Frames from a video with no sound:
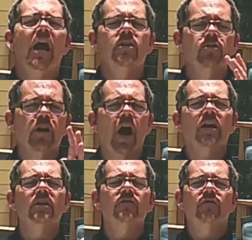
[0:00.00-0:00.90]
and you're not
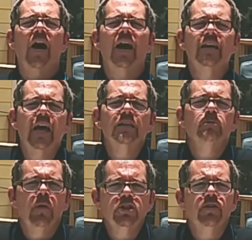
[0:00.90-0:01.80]
going to find as
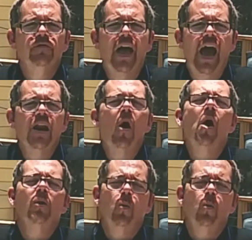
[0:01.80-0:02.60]
much of that on a